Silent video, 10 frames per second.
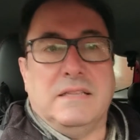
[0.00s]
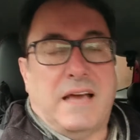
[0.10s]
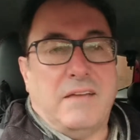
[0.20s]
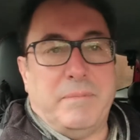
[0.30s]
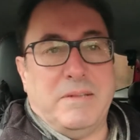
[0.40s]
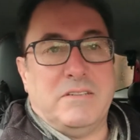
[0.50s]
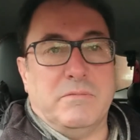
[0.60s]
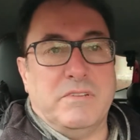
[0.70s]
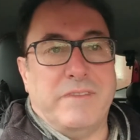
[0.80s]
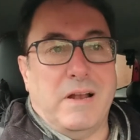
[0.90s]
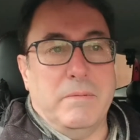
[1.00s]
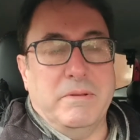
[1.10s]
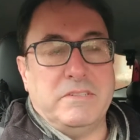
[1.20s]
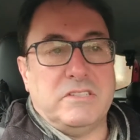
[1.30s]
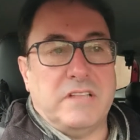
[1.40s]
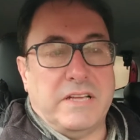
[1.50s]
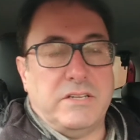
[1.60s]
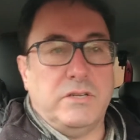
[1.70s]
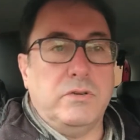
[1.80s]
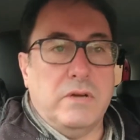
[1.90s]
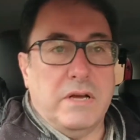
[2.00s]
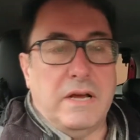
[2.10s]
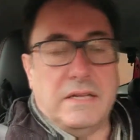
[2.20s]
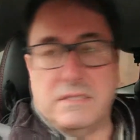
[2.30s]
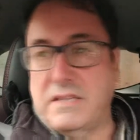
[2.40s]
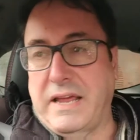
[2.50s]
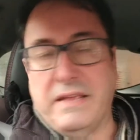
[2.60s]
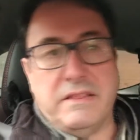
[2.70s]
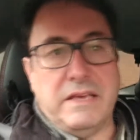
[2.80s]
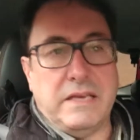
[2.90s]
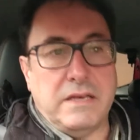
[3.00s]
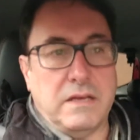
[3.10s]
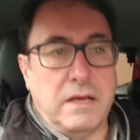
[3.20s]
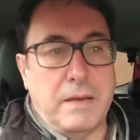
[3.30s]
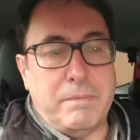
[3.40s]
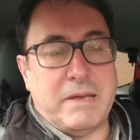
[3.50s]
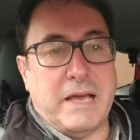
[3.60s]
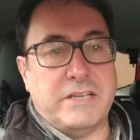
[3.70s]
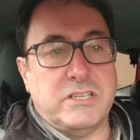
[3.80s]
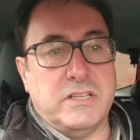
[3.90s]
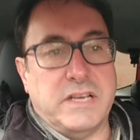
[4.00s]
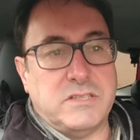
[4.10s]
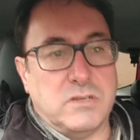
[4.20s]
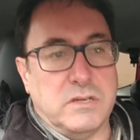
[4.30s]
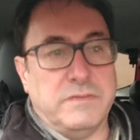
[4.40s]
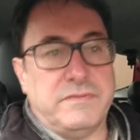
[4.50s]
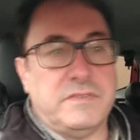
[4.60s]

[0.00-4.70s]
There have been some developments. They do, as I say in the application, they sort of